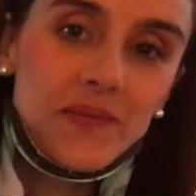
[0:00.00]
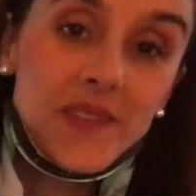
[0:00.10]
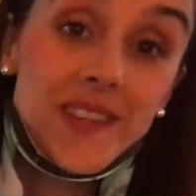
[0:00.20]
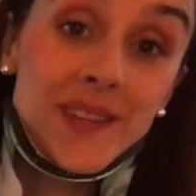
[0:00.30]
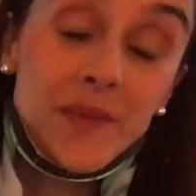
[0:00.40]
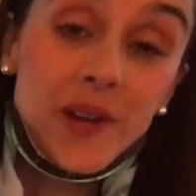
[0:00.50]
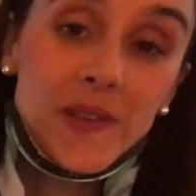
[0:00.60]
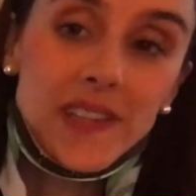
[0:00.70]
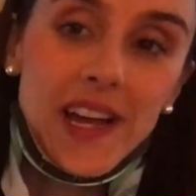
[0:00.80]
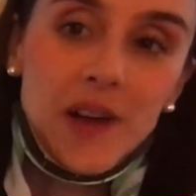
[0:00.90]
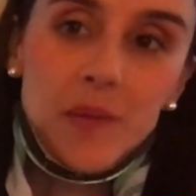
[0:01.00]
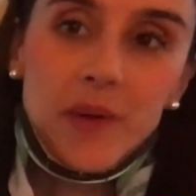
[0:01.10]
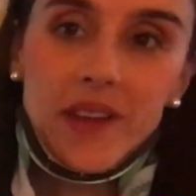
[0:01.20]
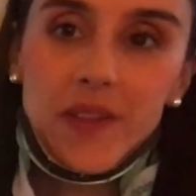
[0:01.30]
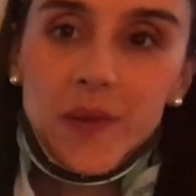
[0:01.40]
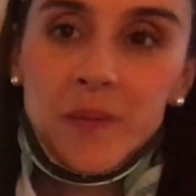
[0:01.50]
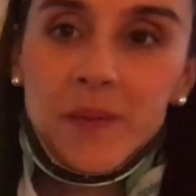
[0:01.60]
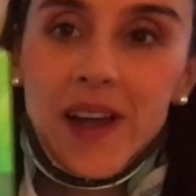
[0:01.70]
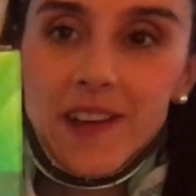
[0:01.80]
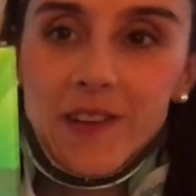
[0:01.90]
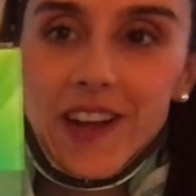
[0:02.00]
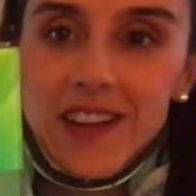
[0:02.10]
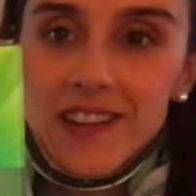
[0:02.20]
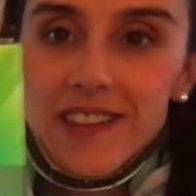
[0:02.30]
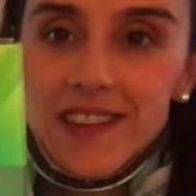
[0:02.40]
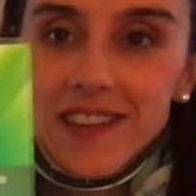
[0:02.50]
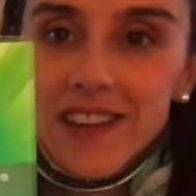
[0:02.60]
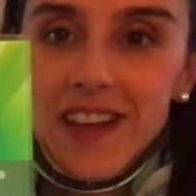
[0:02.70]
supposed to help with migraines.